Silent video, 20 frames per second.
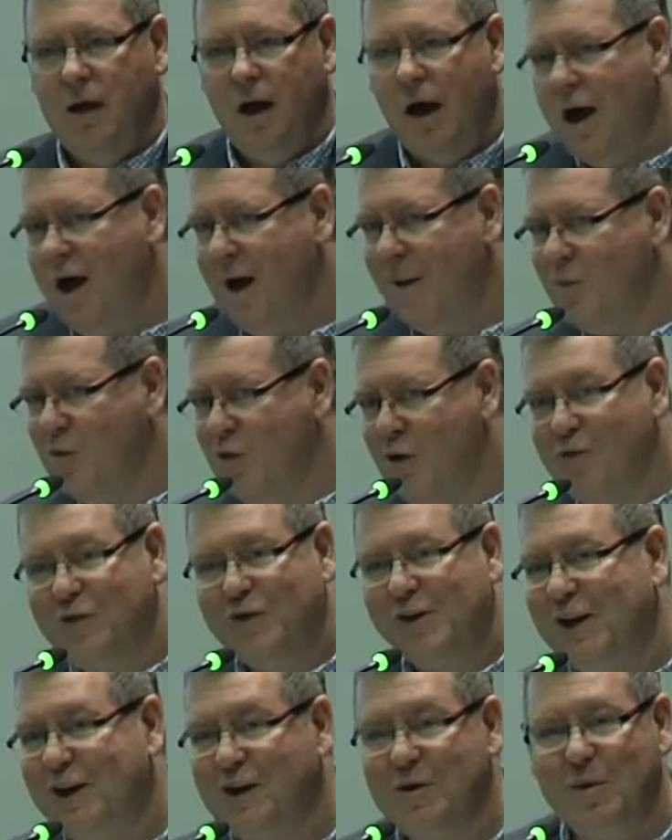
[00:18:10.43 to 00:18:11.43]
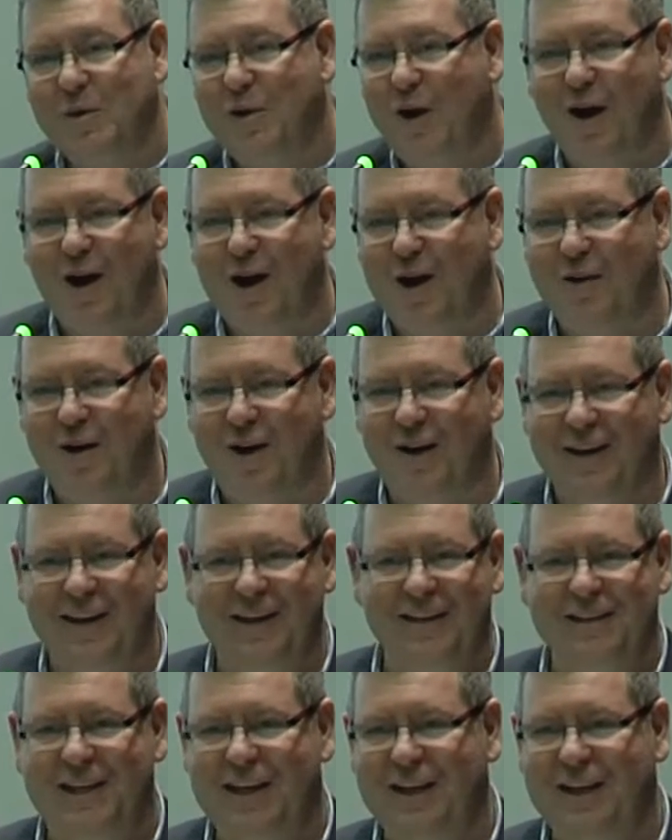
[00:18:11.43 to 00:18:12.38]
I'm not very good with hierarchies